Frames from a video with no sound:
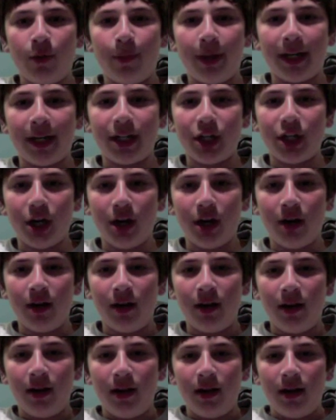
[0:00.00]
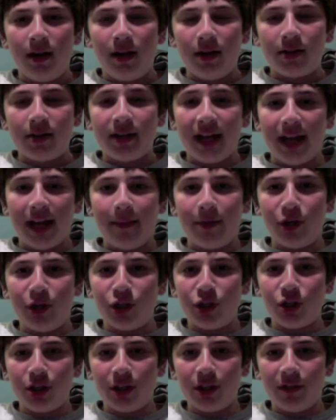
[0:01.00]
picture. Today I'm going to
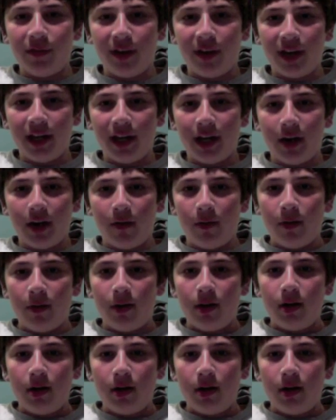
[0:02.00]
show you a video.